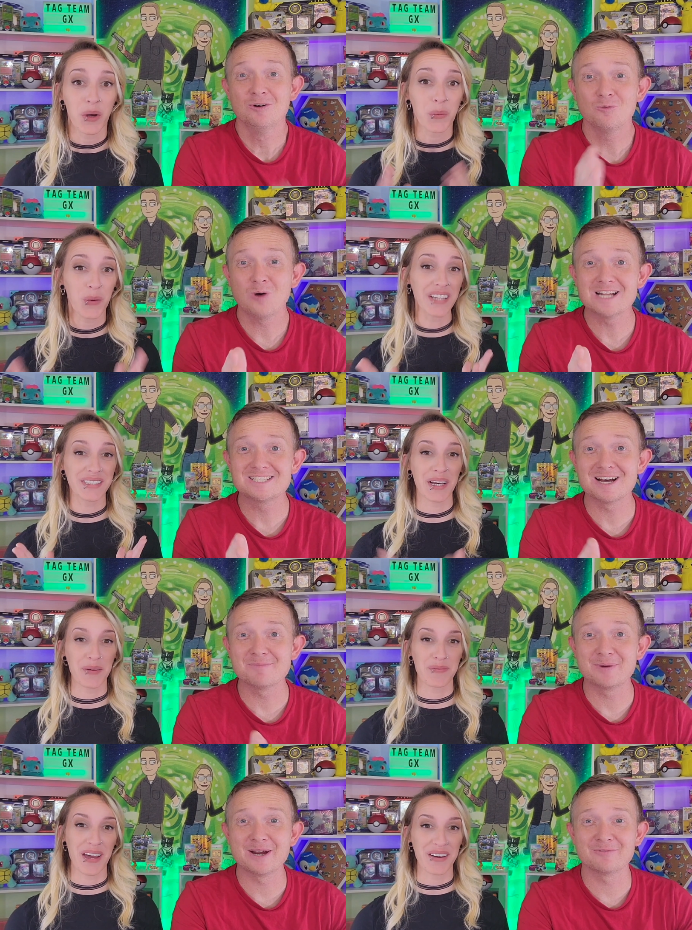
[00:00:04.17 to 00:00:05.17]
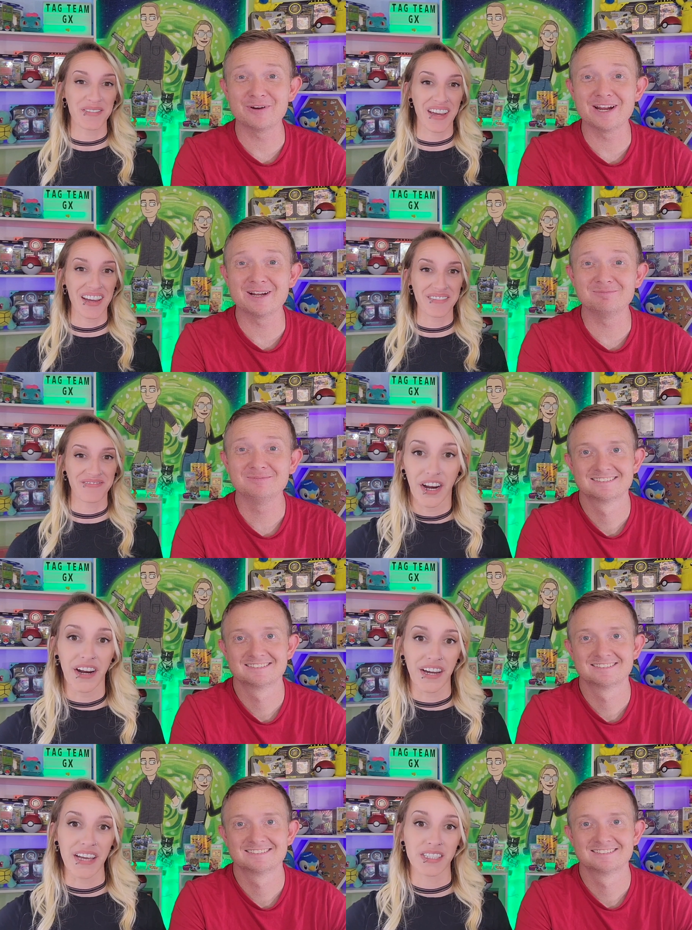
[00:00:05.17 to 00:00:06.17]
Speaker 1: What's, up, Pair Fam?
Speaker 2: All right,
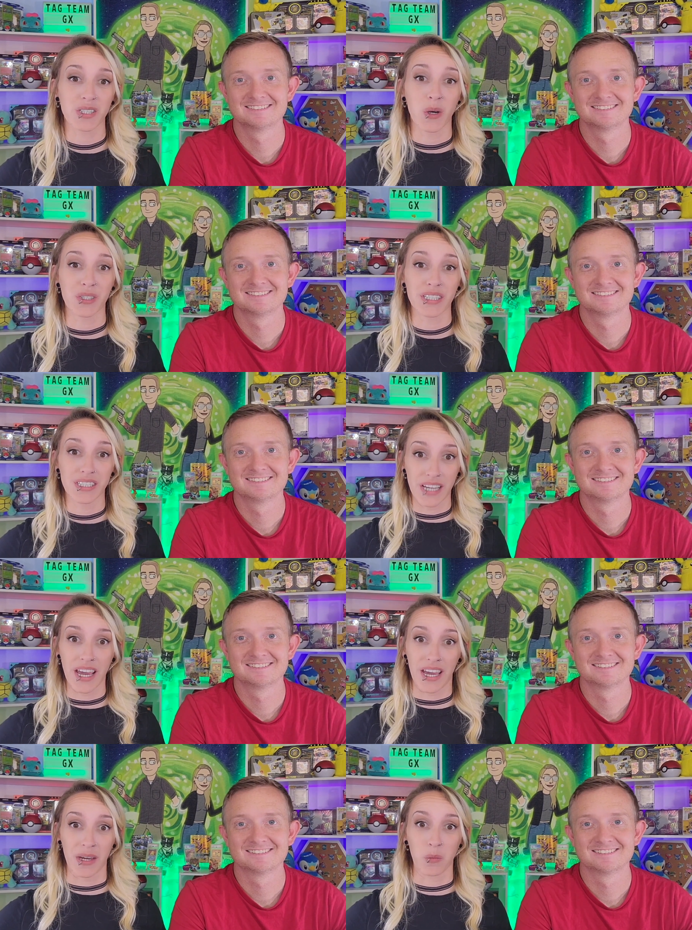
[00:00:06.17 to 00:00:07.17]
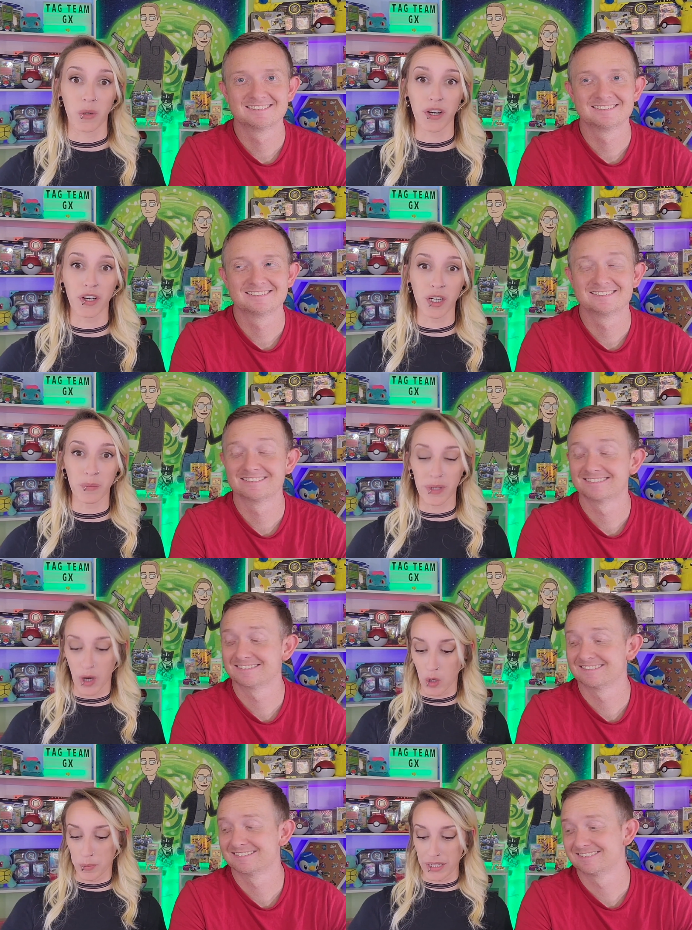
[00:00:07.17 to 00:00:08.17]
guys. So today we are going to be
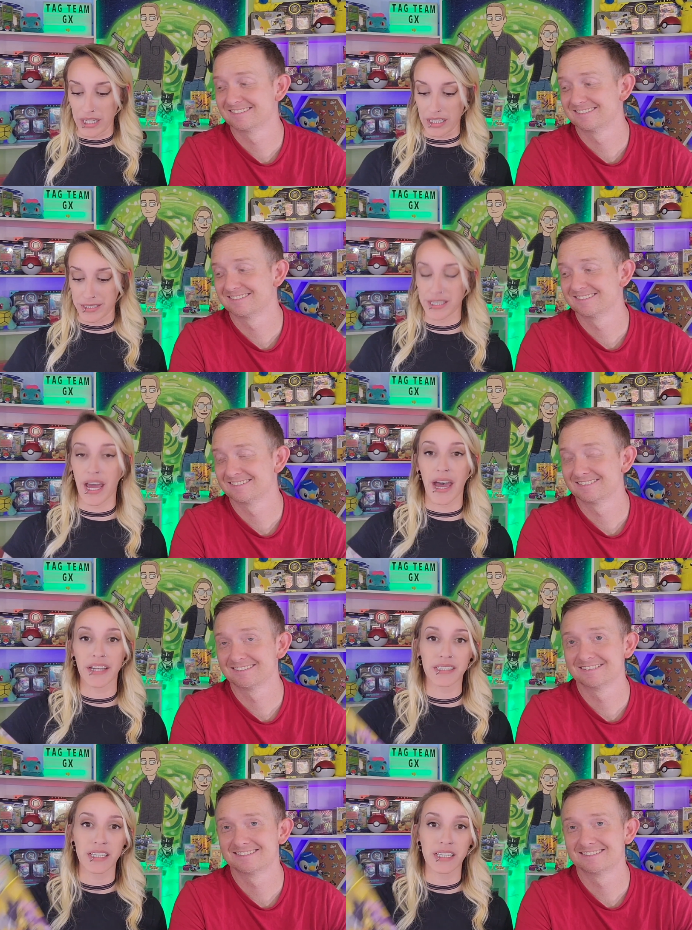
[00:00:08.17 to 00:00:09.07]
opening Tag